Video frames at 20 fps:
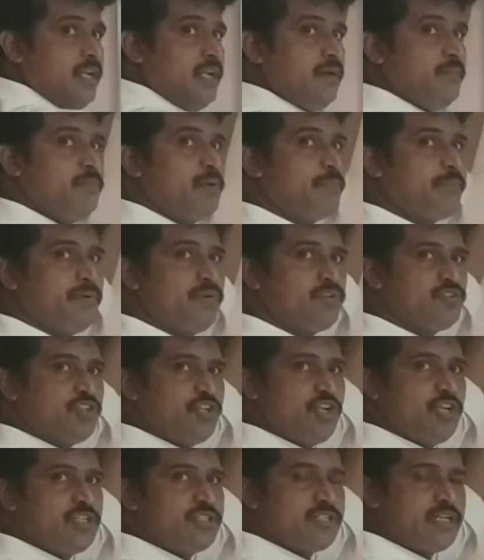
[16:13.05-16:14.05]
number power
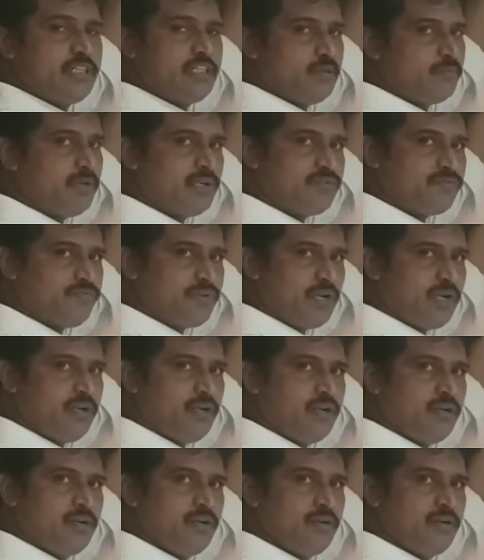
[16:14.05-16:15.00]
0 is nothing but 1.